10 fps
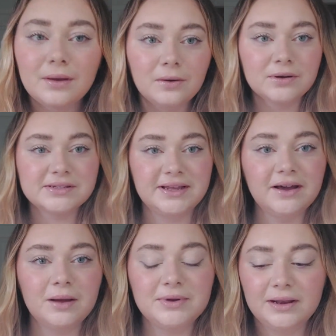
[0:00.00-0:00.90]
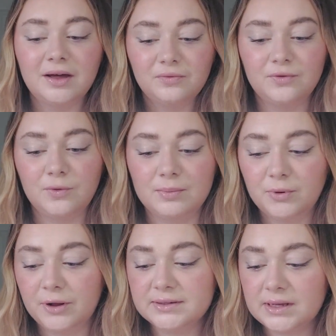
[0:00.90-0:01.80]
Honestly, I'm in love with all them
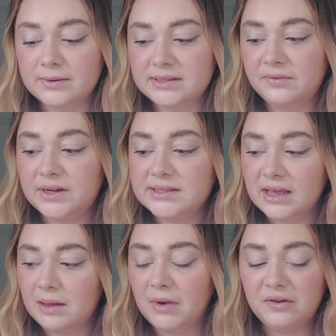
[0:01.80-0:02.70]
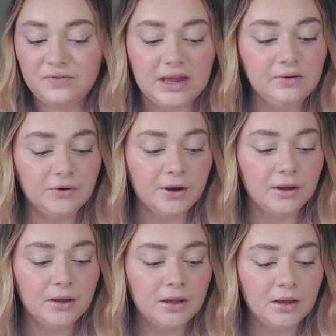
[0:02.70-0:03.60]
products. I would definitely say my favourite